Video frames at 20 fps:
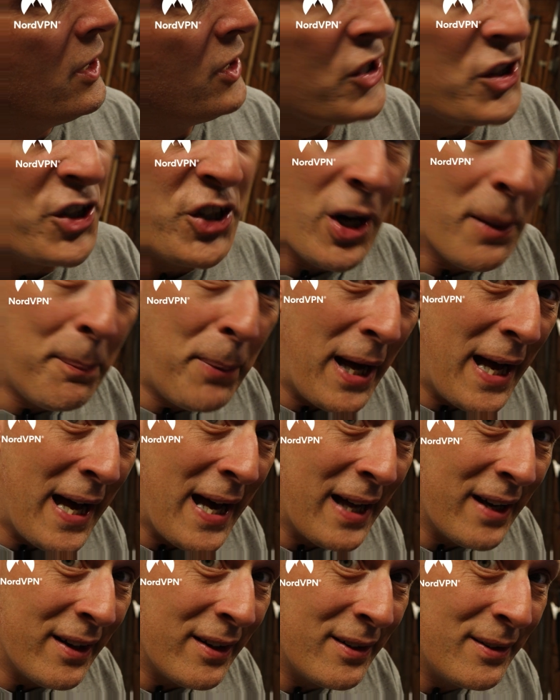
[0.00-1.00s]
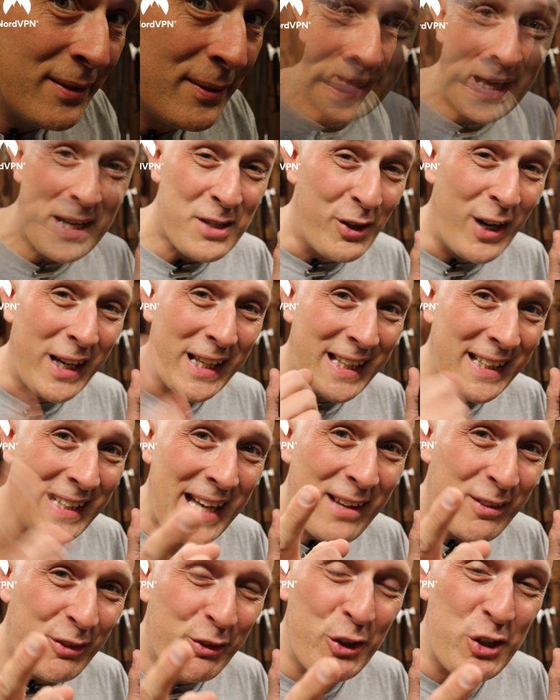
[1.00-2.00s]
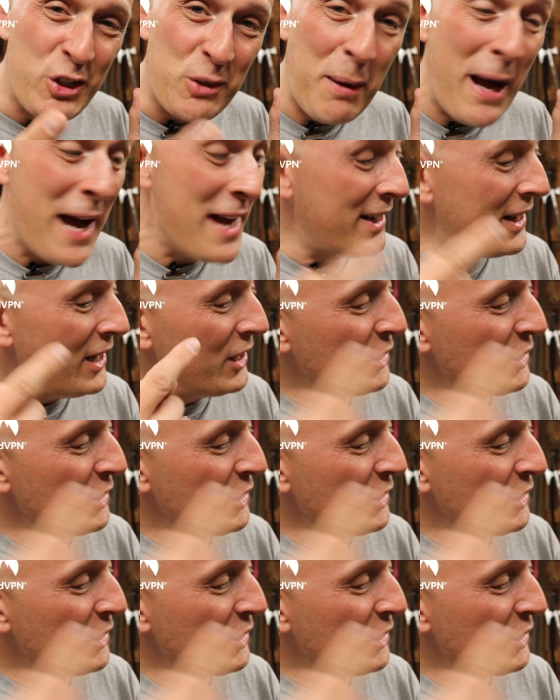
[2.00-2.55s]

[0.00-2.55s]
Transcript: Japan. That's right, connect through Japan